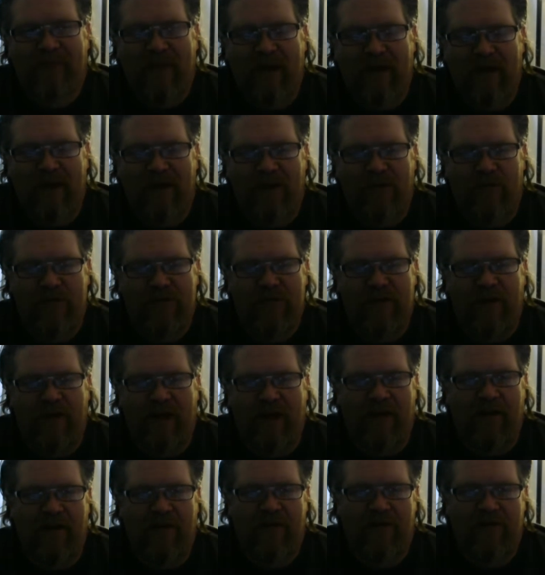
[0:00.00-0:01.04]
There was a
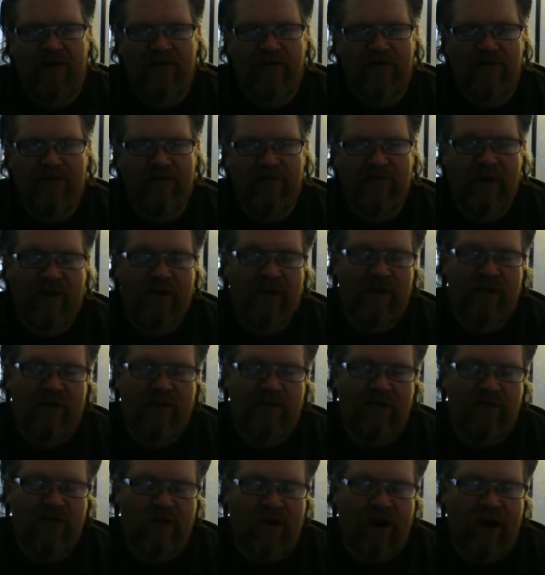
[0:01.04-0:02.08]
lot
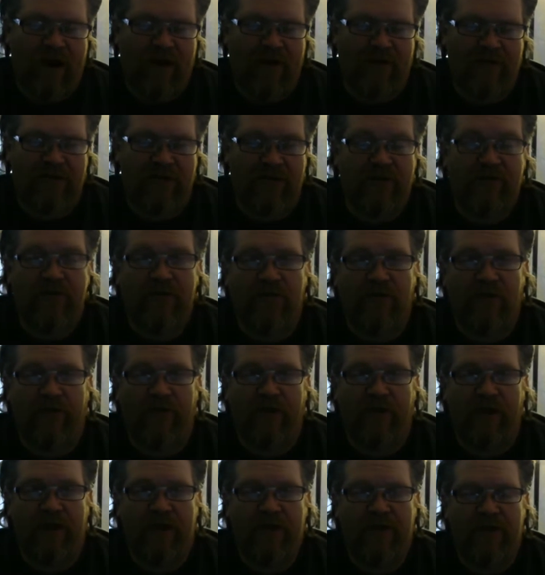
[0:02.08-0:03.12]
of trials and
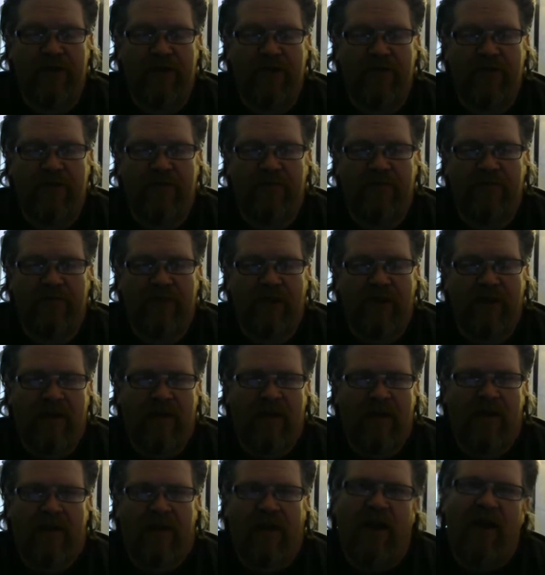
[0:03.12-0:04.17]
tribulations and
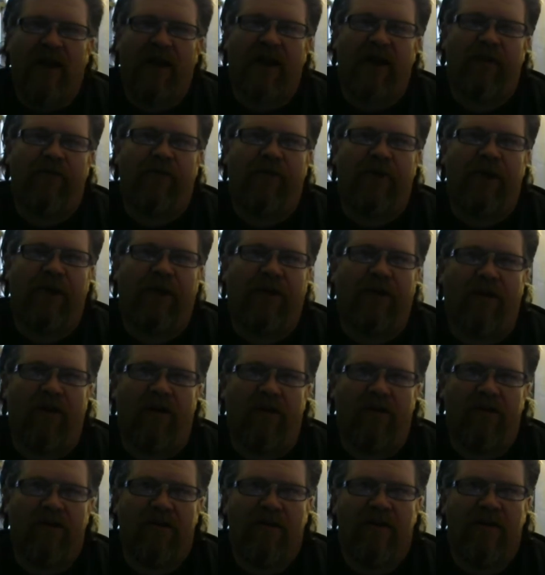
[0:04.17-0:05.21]
a lot of fake
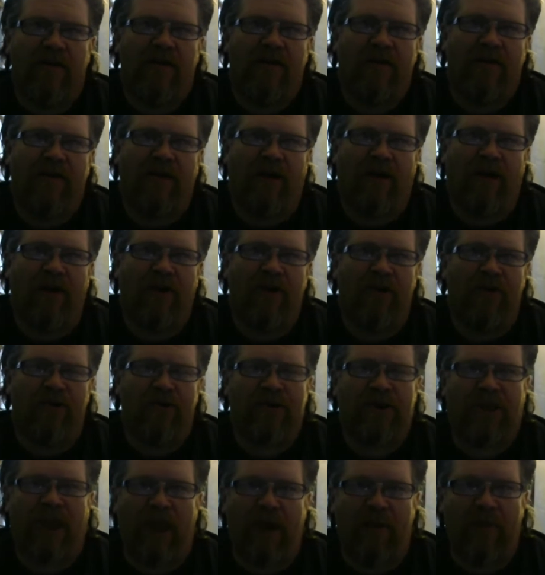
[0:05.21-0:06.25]
art.
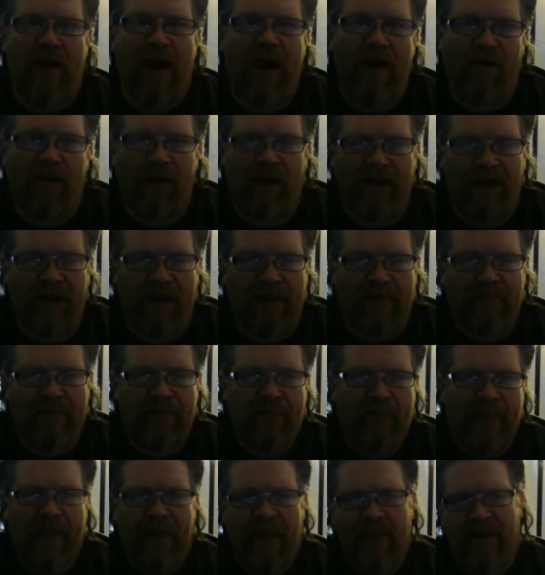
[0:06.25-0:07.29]
News came out lately.
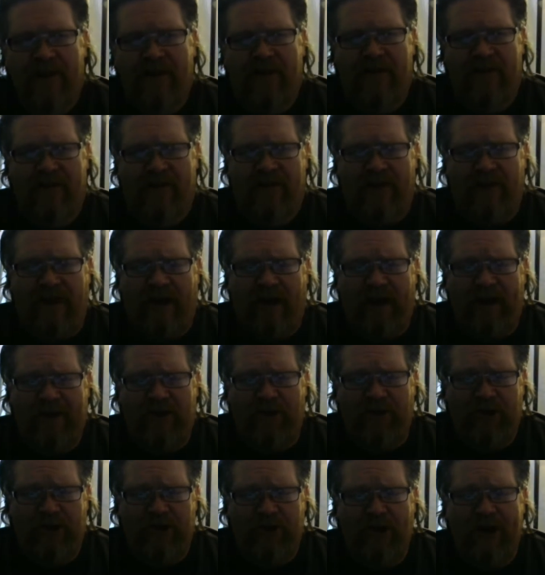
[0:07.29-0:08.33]
And I'd like
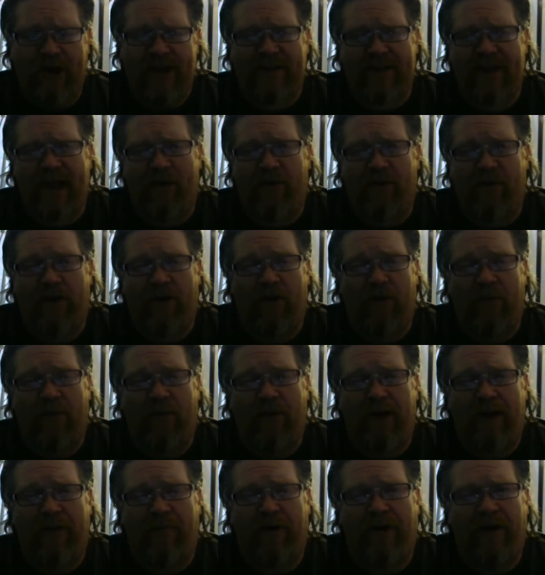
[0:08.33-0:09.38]
to address that with
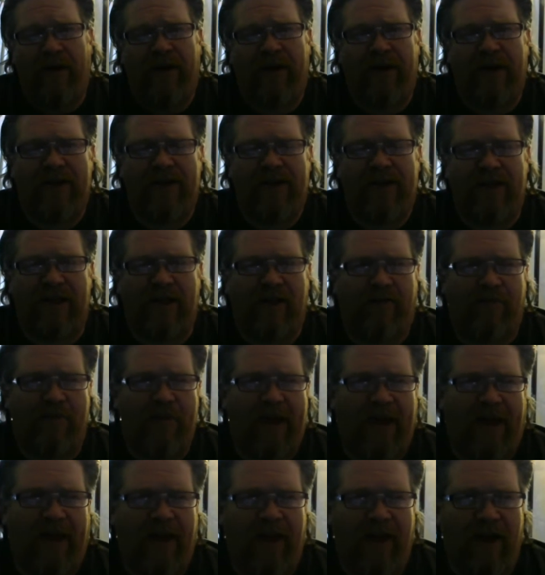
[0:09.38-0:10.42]
everybody, but instead of
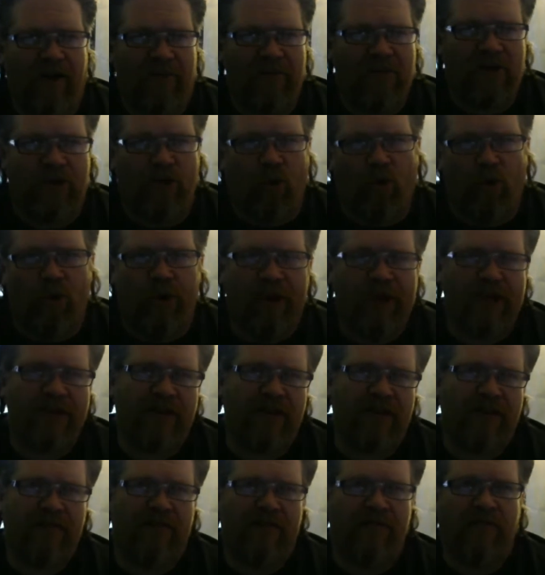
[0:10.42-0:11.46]
making up
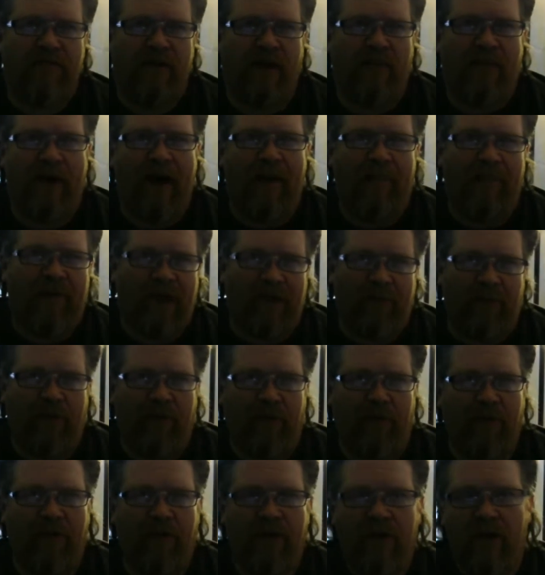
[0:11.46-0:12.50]
stories about
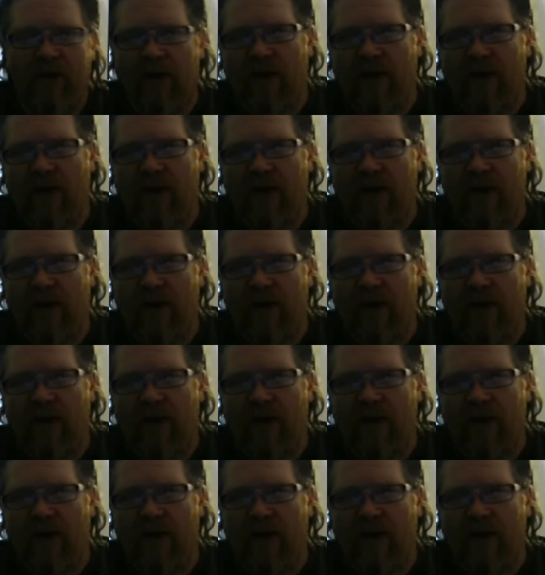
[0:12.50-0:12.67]
people